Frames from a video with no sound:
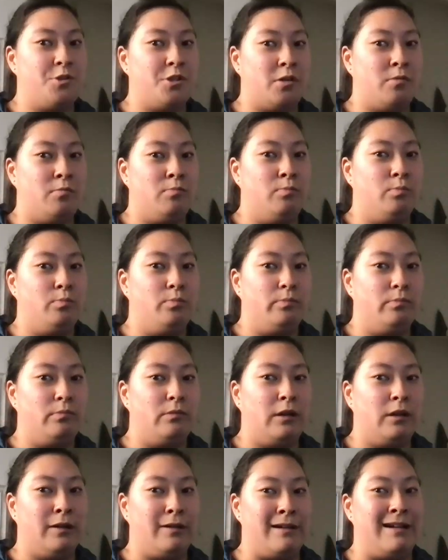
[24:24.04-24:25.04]
so
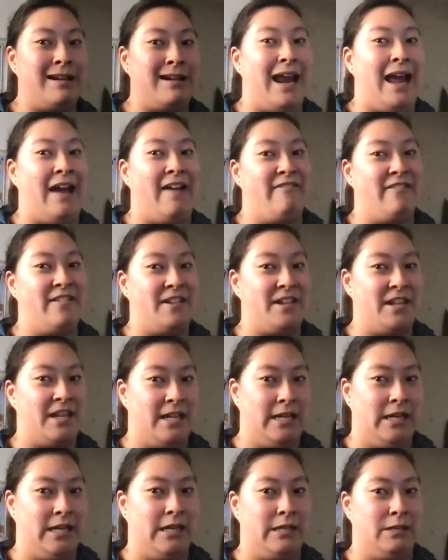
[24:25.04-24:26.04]
a good
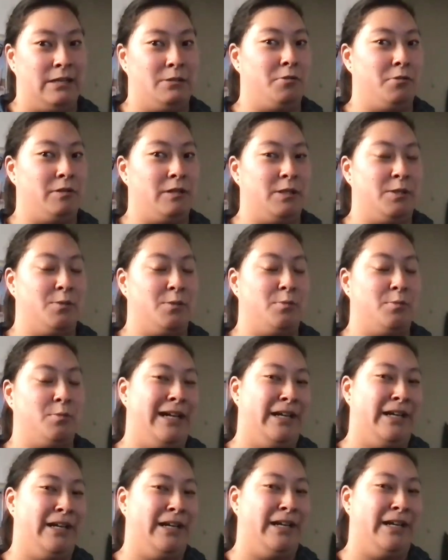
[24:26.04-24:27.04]
advocate is always
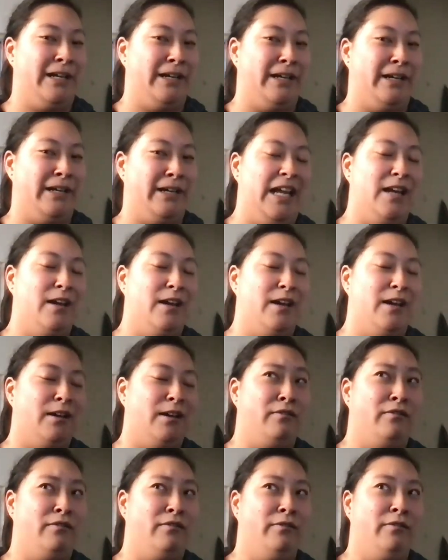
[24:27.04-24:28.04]
aware, right,
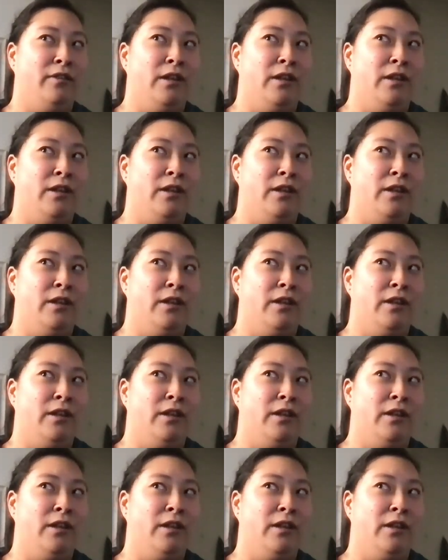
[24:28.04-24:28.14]
of